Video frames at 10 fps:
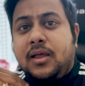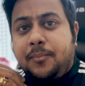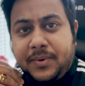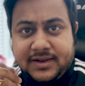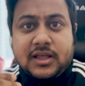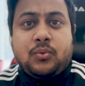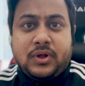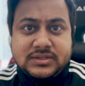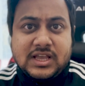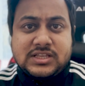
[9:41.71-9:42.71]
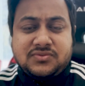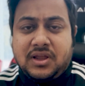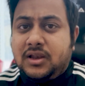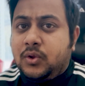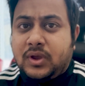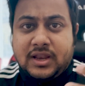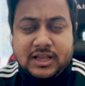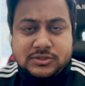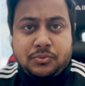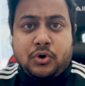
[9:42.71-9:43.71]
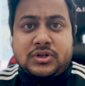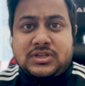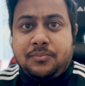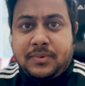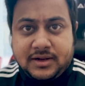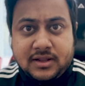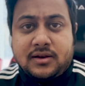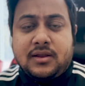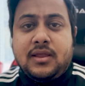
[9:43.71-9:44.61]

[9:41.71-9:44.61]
better ones as well you can explore some better